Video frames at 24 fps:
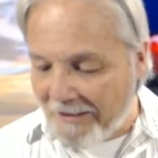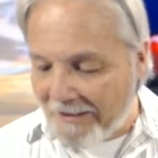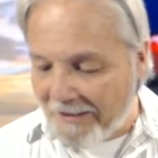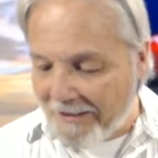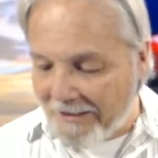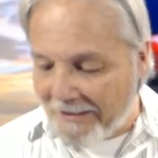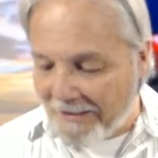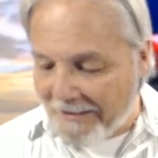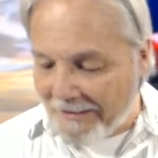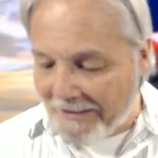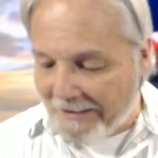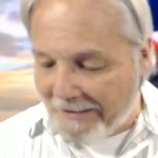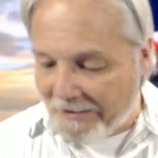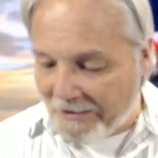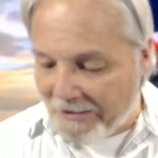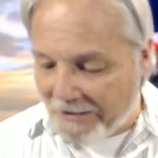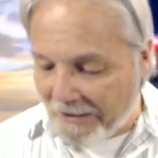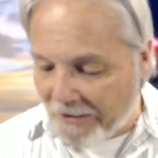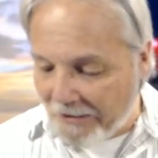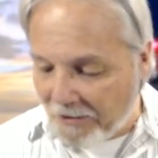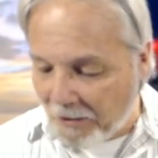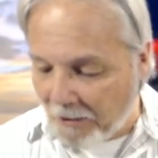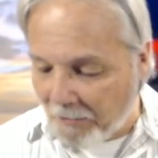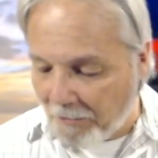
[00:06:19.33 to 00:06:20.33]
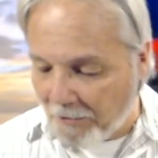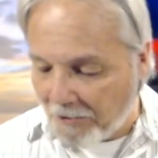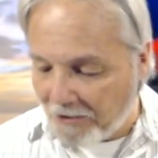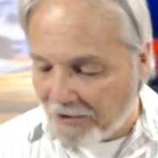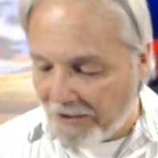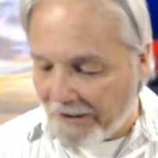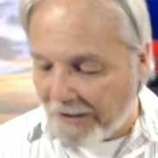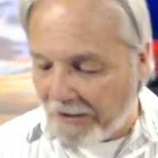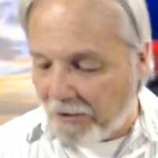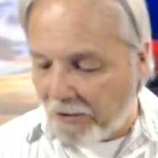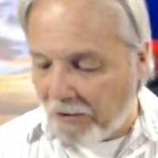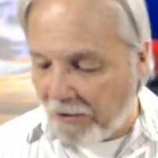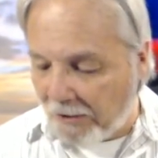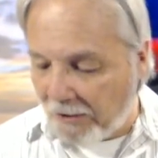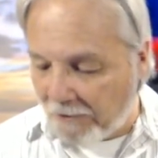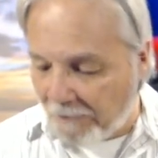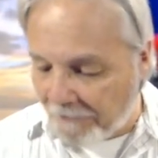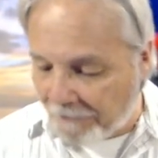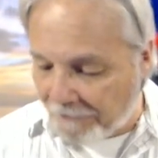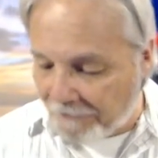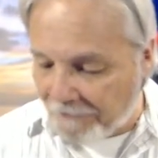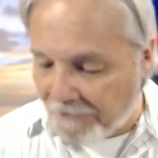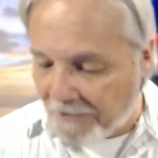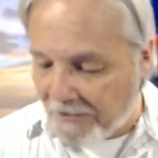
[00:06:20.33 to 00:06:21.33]
it's almost like you can
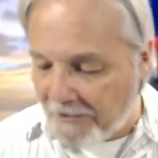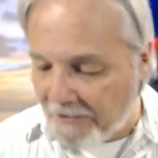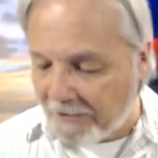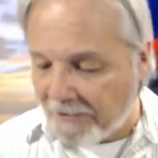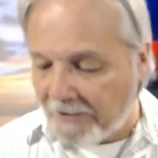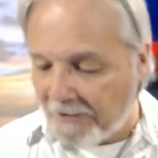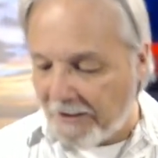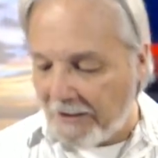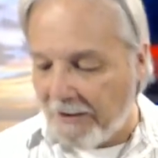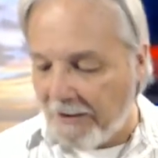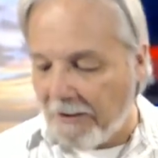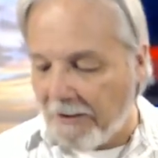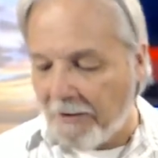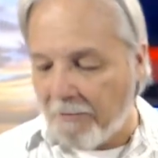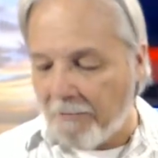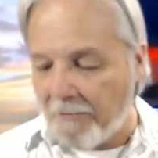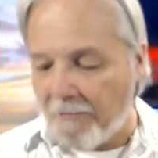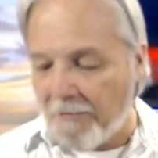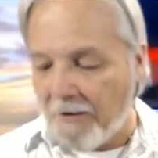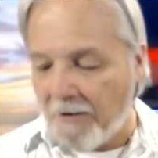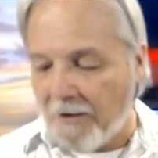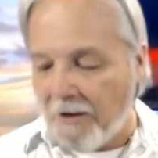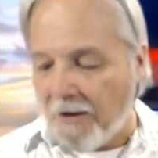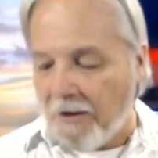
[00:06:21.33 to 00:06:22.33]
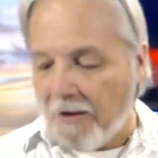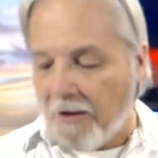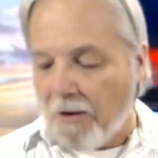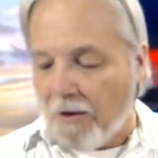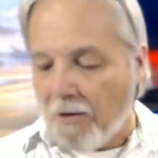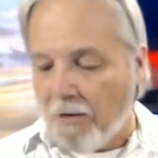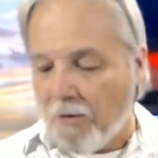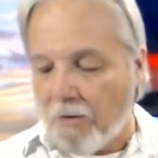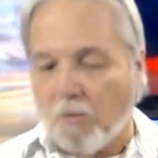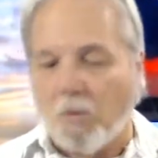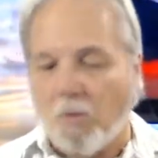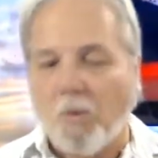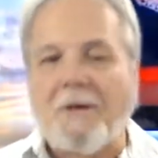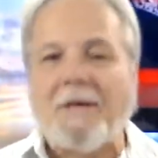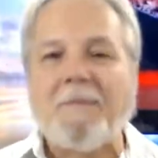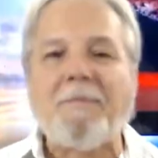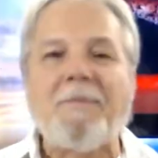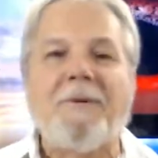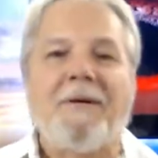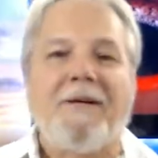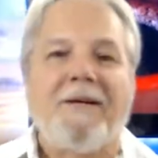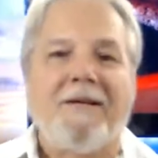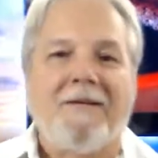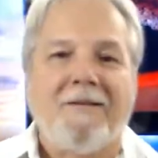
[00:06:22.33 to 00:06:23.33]
feel him
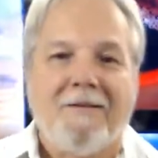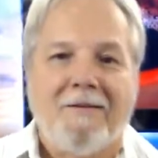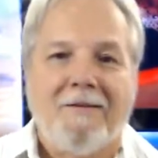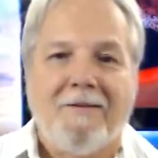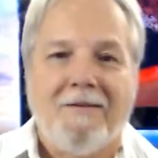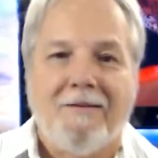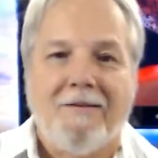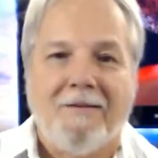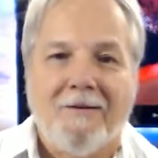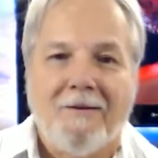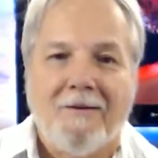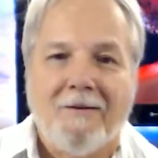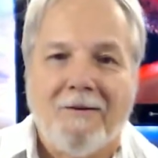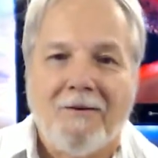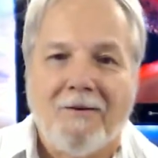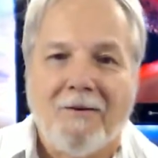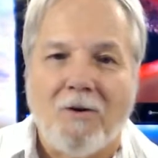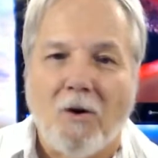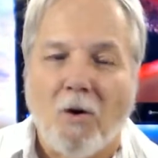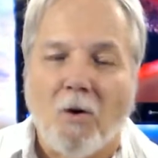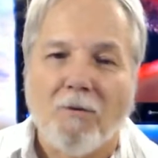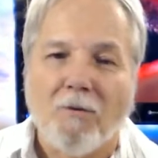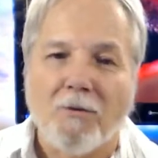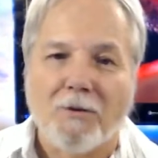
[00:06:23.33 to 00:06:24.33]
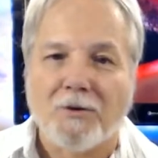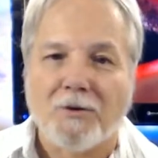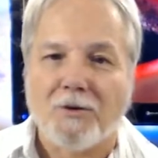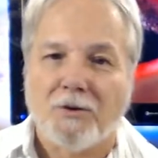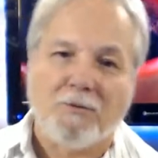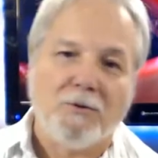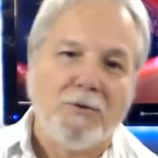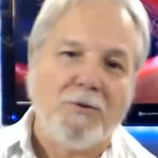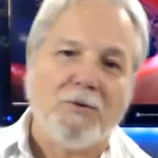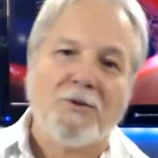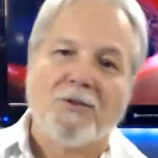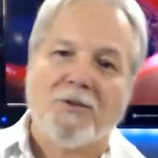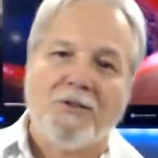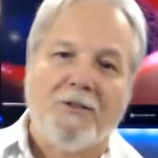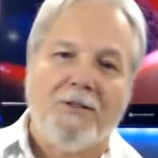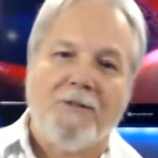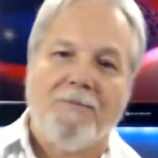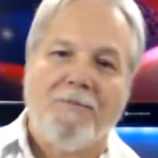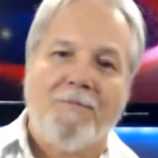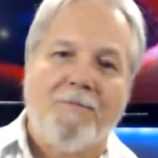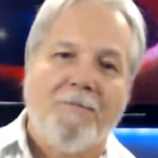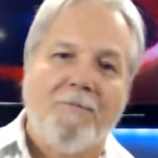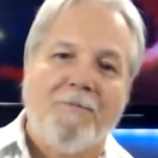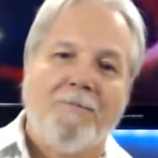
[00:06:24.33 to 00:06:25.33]
weeping over Jerusalem.
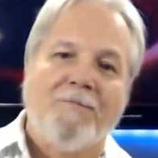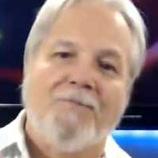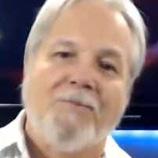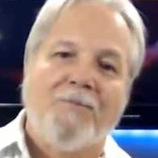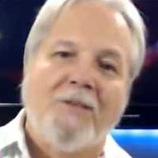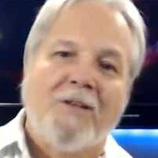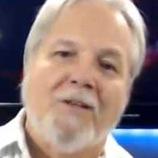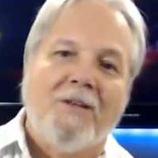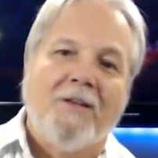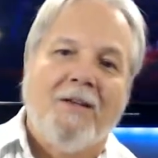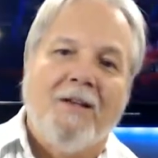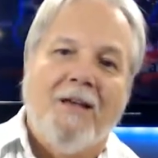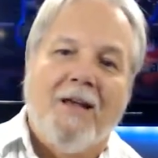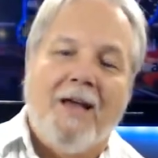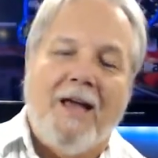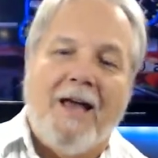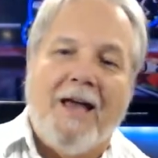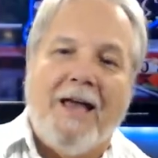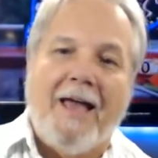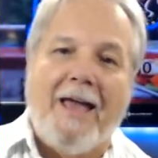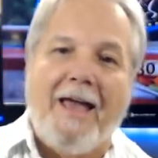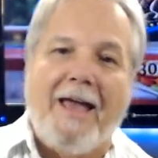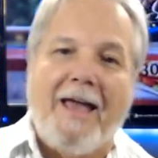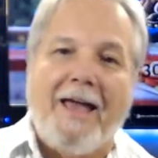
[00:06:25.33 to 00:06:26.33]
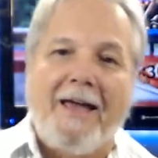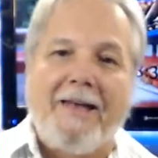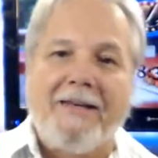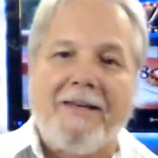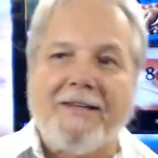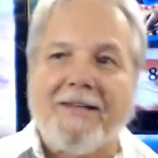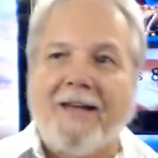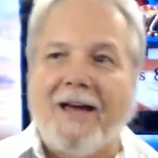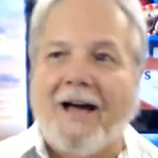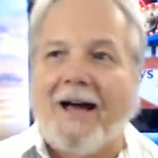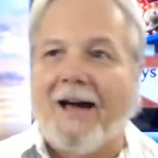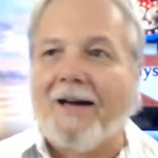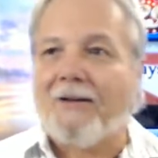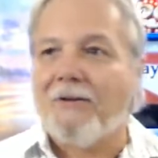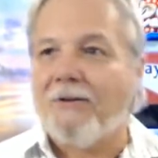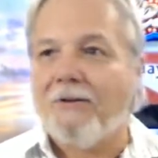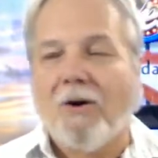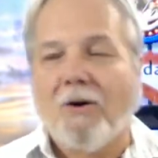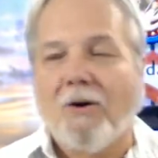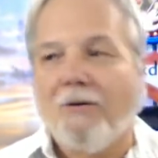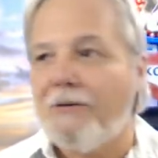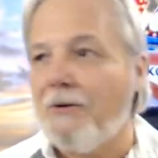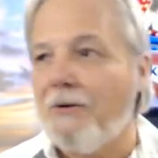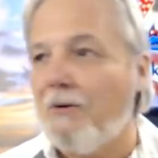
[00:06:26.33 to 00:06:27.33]
And I don't know
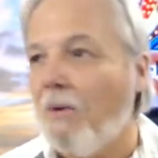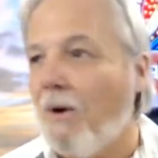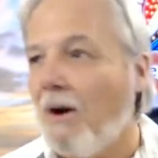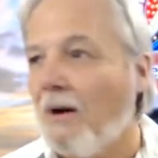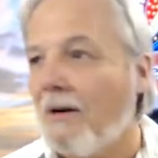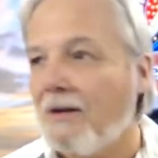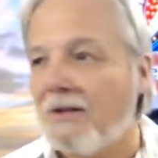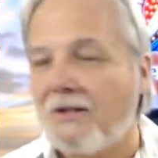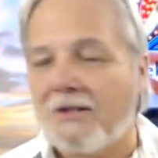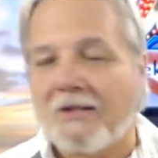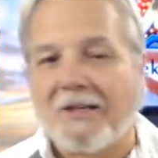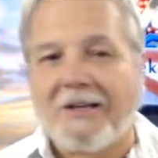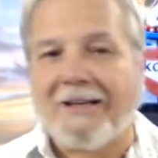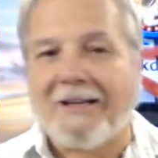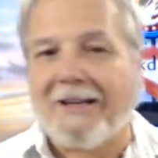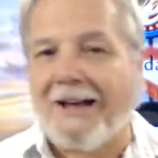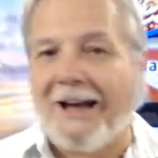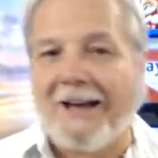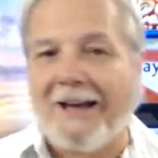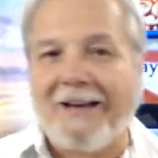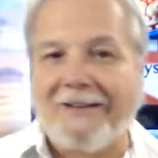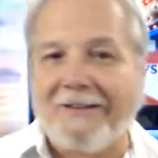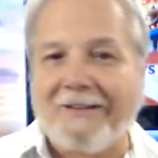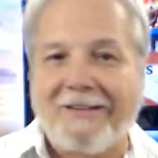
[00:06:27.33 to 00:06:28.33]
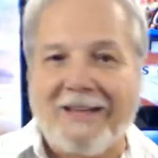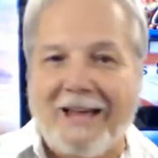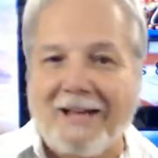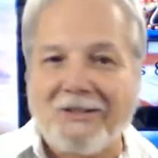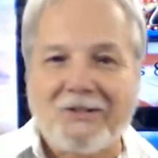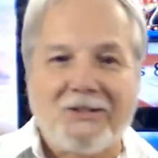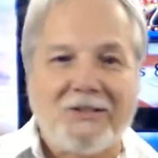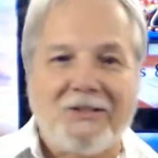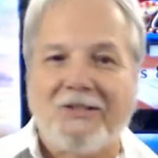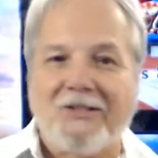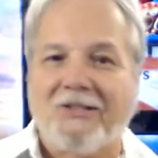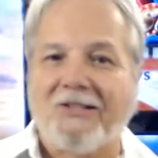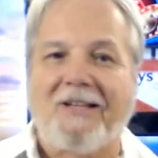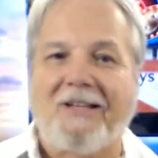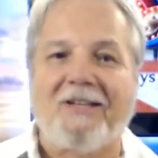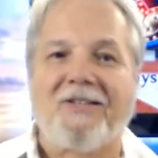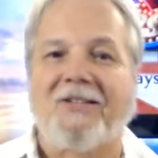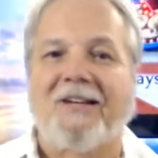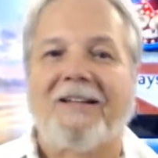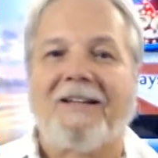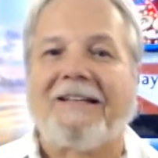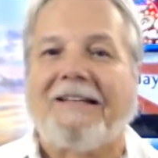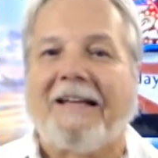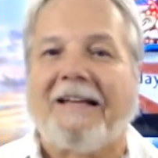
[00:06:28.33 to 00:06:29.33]
if he was, that's the sense
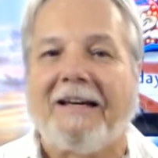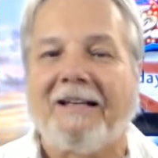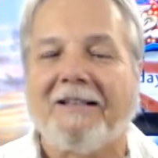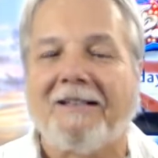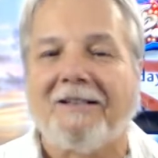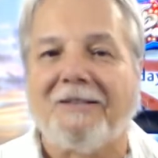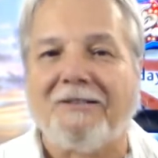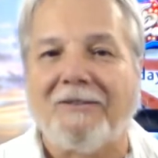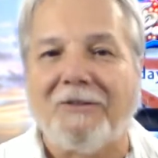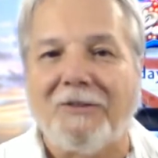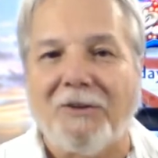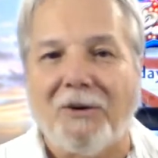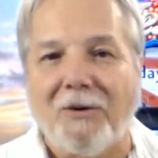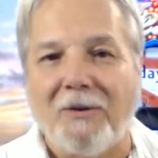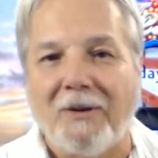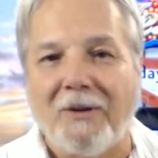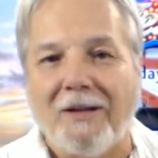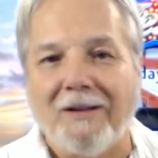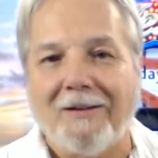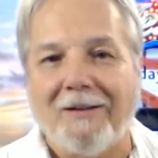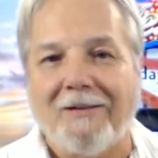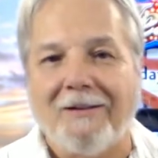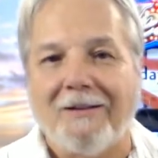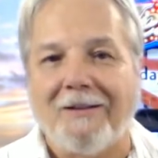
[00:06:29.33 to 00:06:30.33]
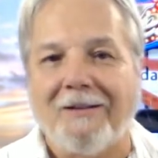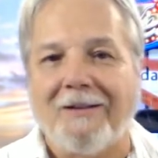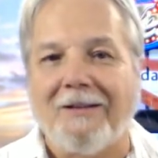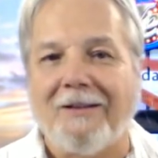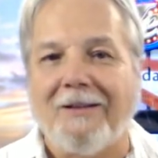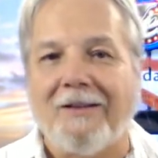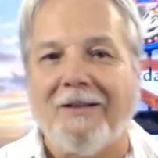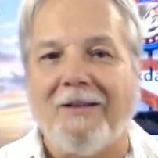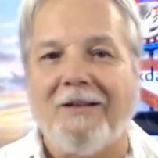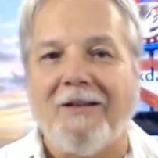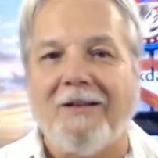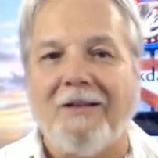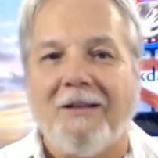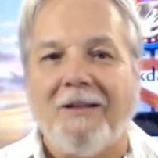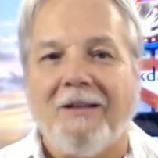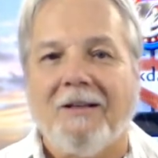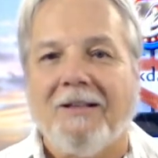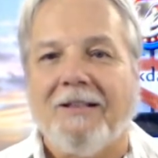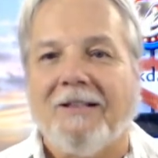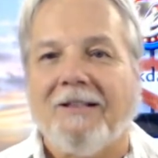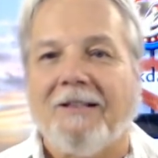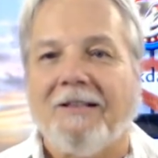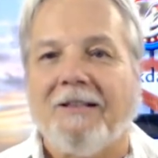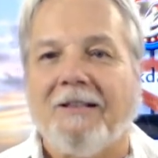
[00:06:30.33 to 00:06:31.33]
I get, that he,
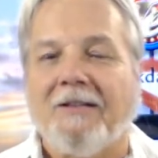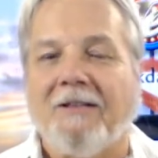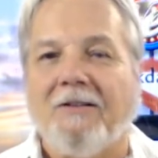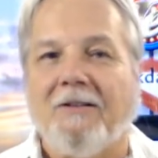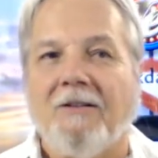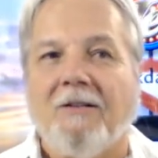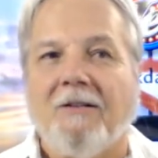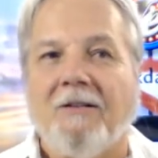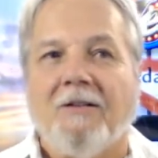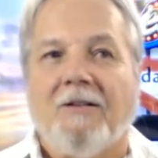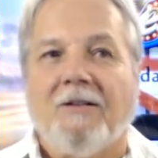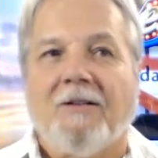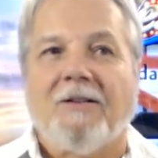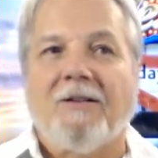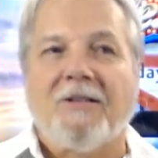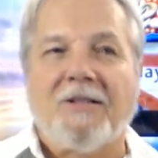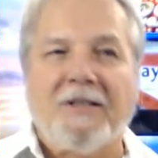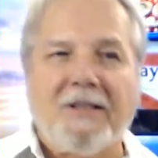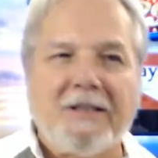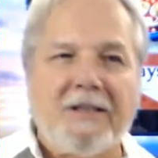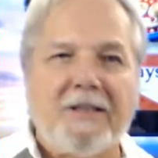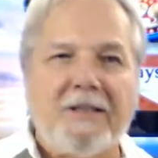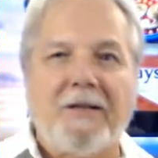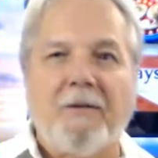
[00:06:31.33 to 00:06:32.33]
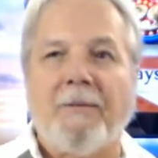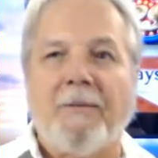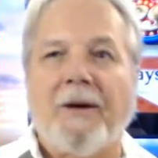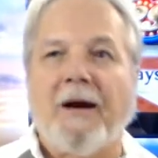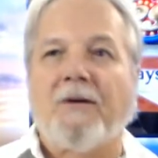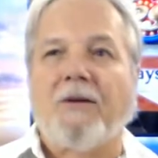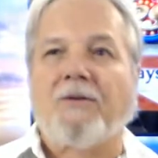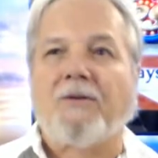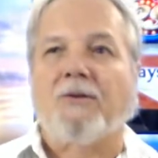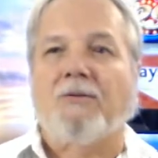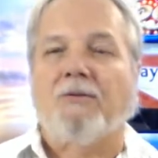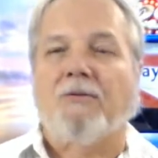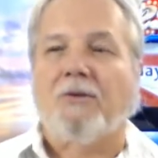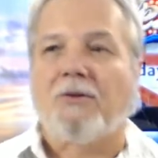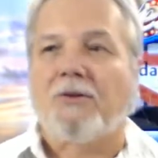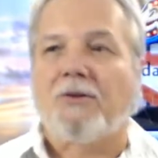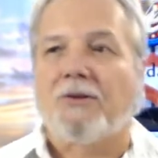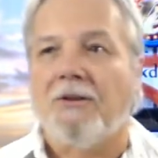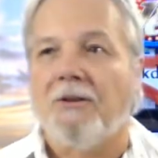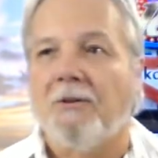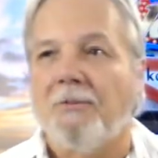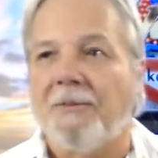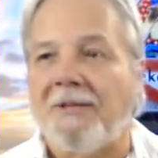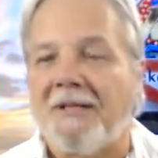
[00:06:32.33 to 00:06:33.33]
in thinking about
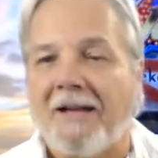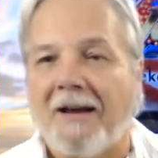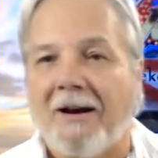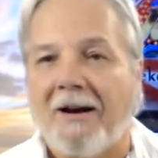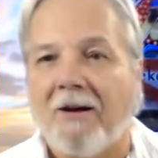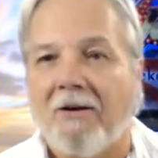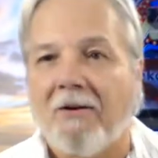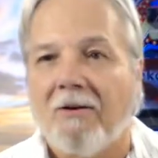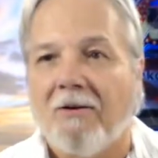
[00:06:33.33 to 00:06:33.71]
Jerusalem and now,